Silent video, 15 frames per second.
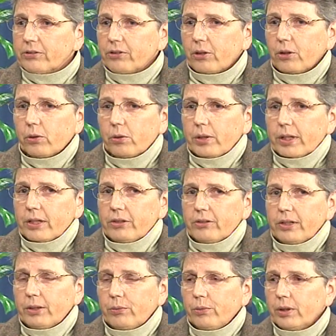So it
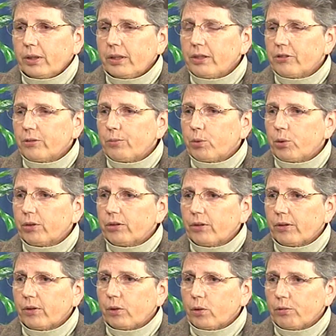really is important to
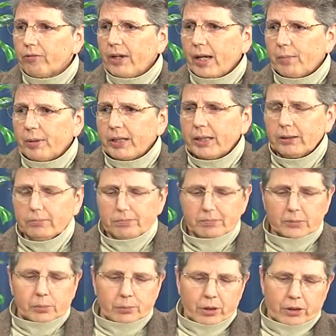the whole family,
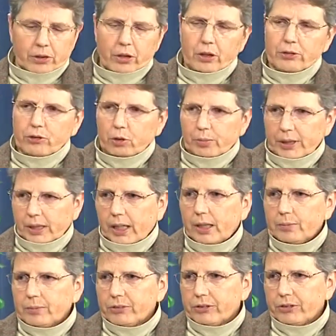but it also
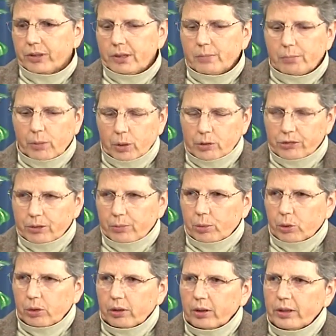becomes, most
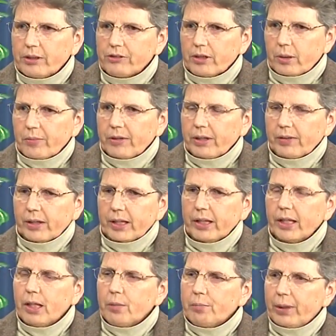importantly, something that
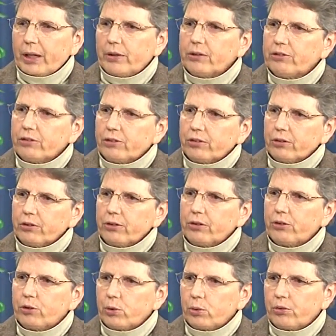parents and children
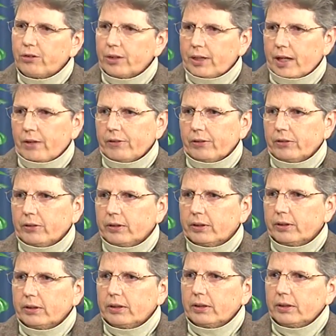do together.
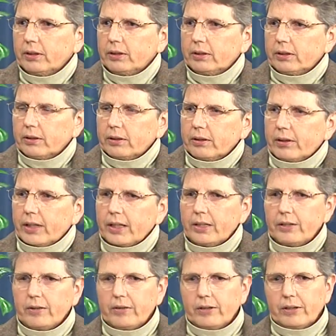They
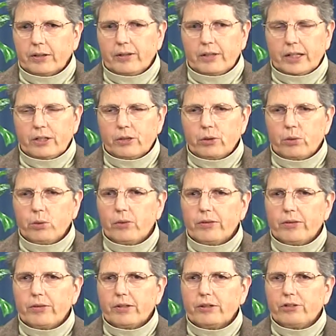do
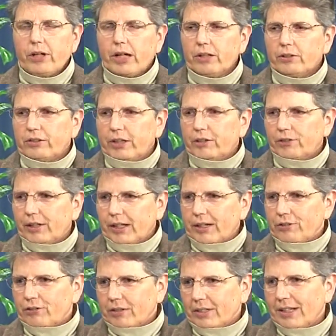the child's
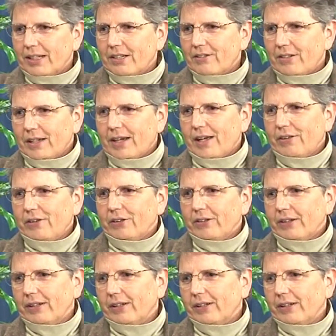education together